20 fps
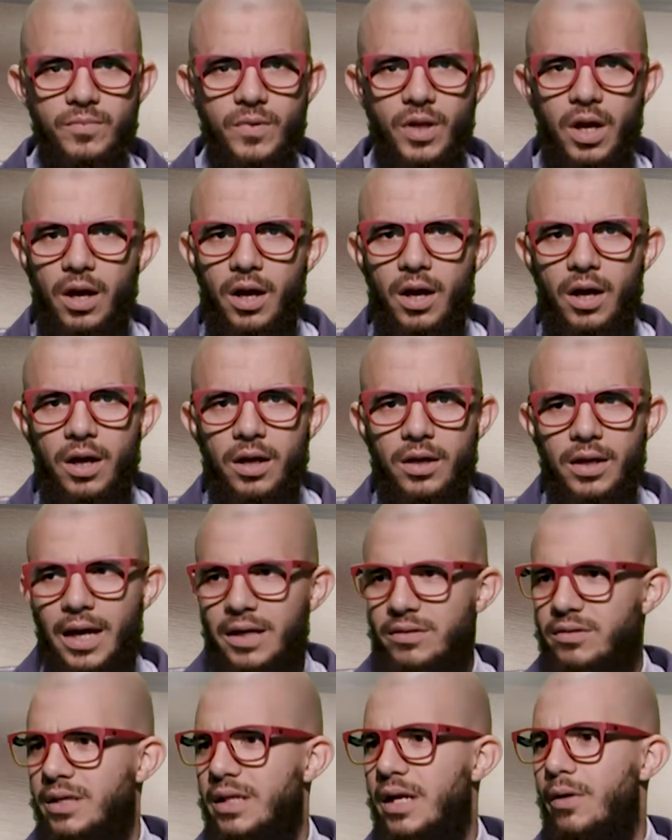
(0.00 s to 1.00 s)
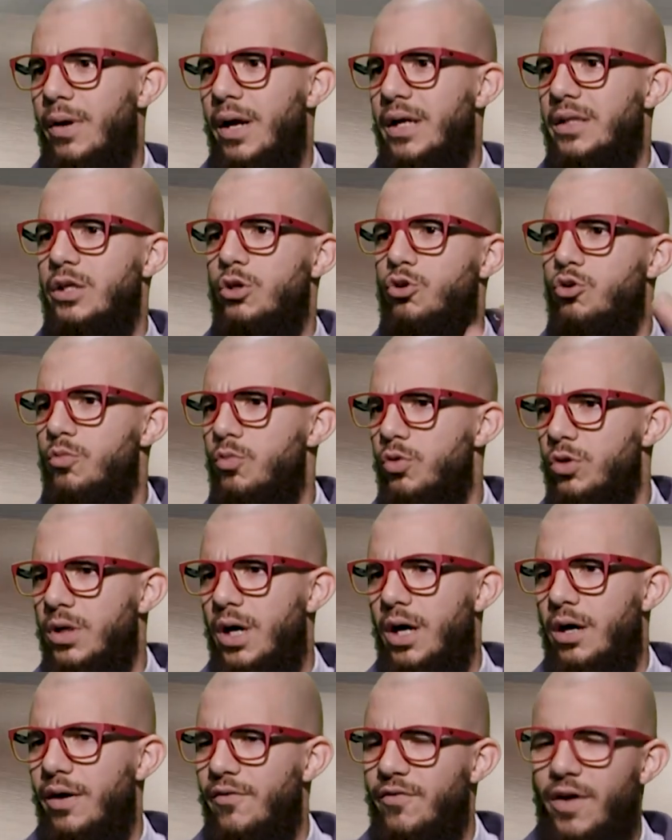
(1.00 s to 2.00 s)
Uh, Yahdina wa
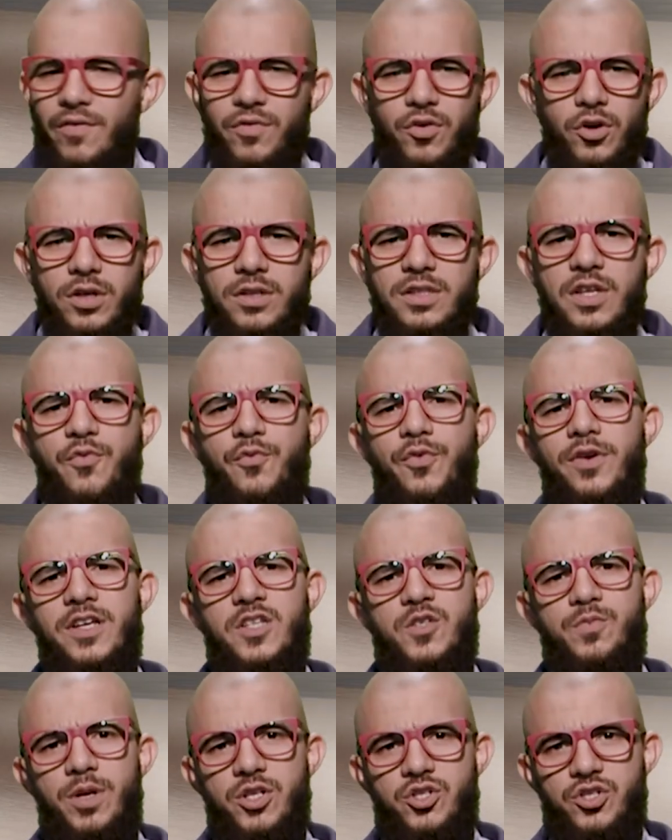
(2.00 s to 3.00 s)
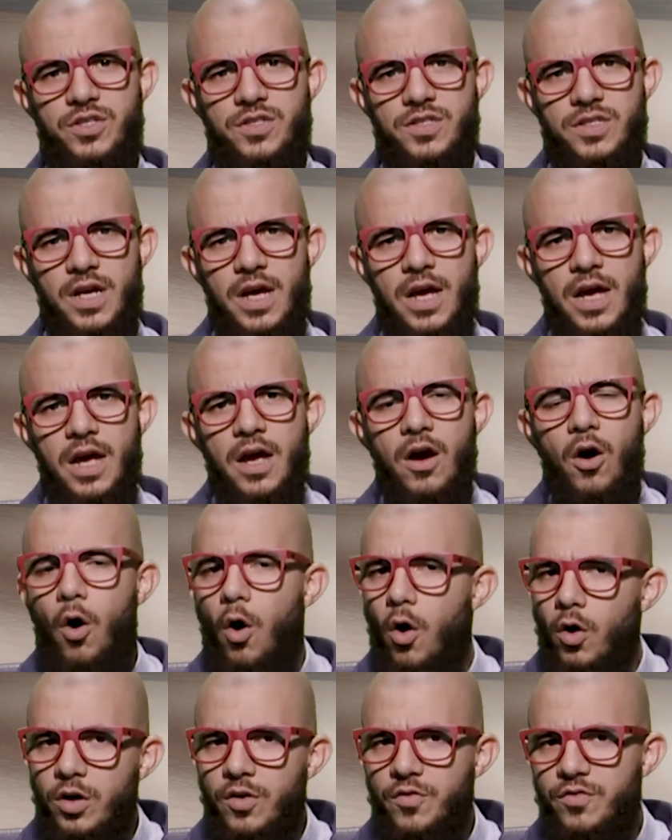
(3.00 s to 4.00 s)
yahdikumullah. I've heard different expressions.
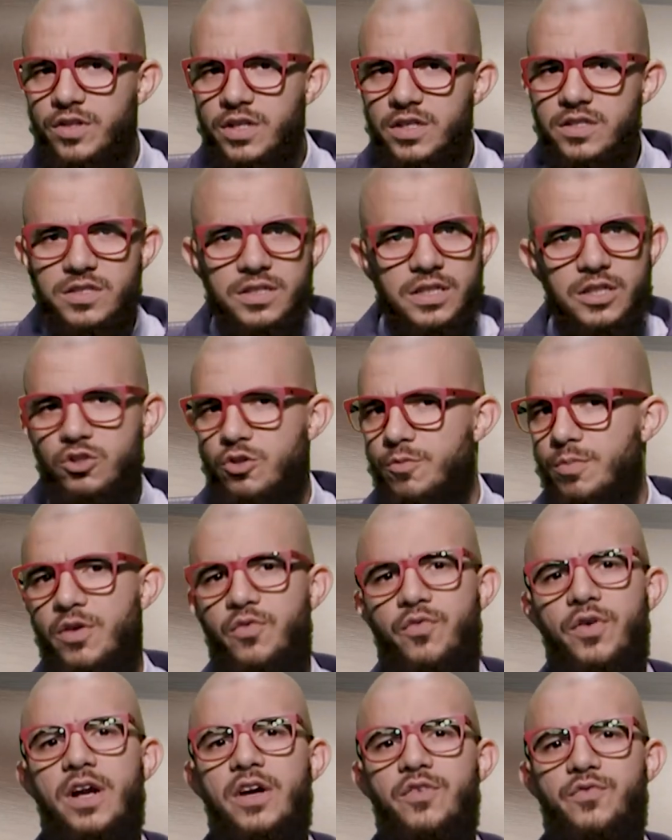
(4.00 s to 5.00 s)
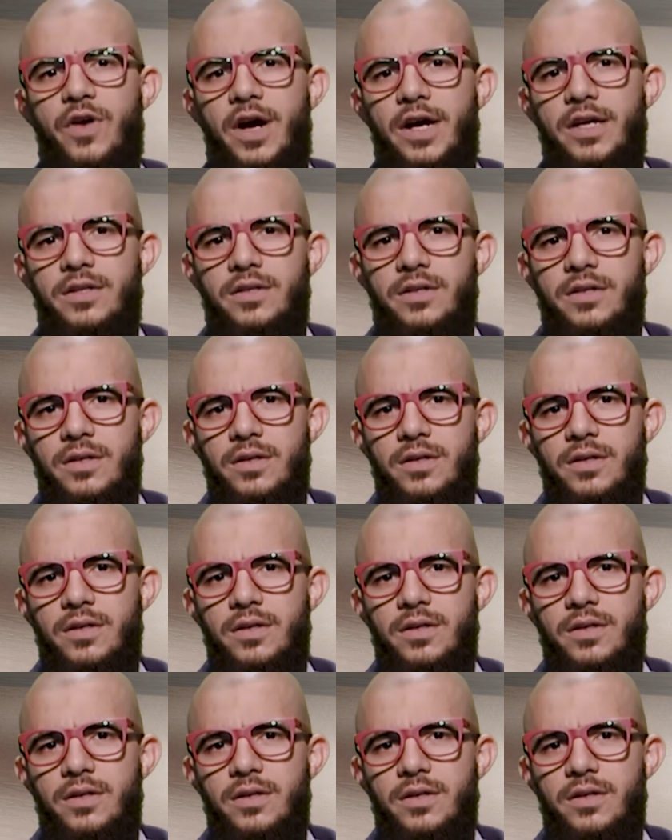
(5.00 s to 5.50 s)
All of these need to be verified.